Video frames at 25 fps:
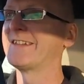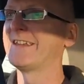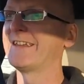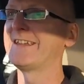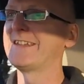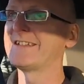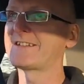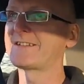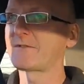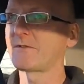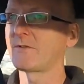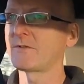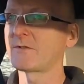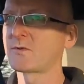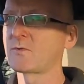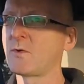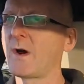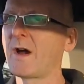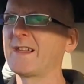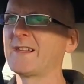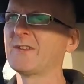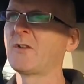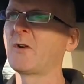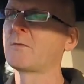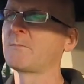It's got
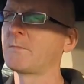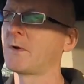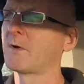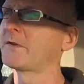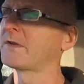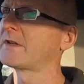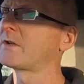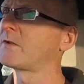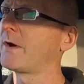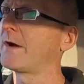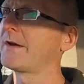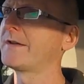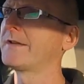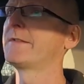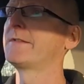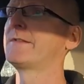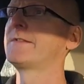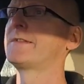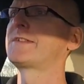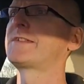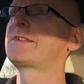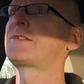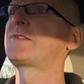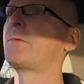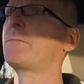quite a long body, quite a
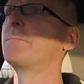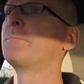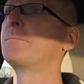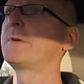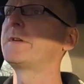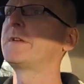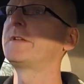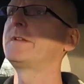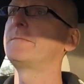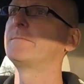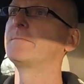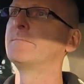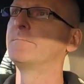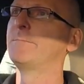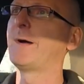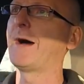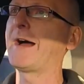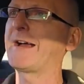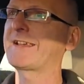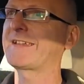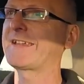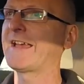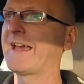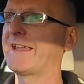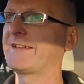stumpy
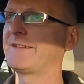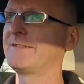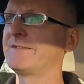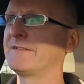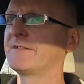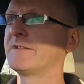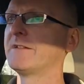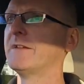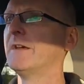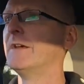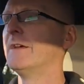back end,